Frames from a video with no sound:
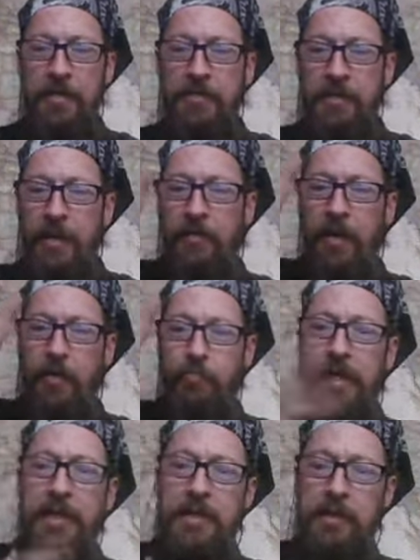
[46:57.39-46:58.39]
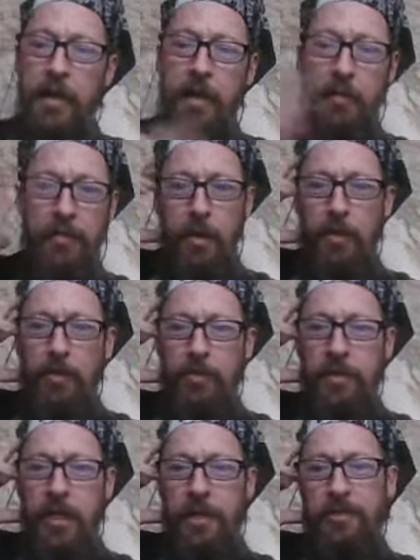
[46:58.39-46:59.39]
So anyway, peace, love. You know
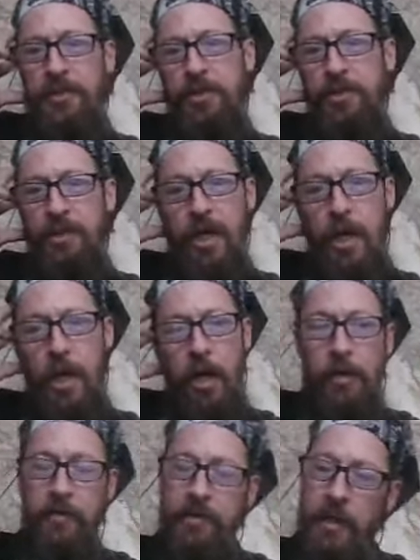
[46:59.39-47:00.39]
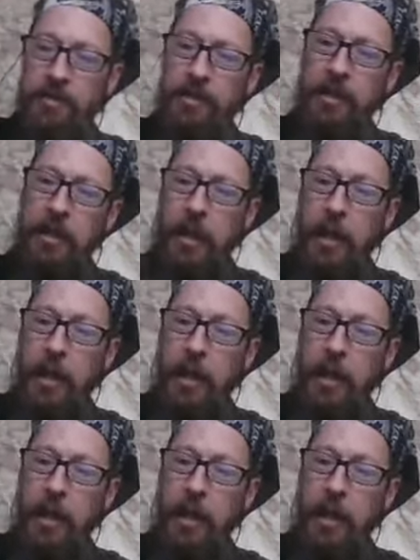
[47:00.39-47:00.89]
who dares to share, dares to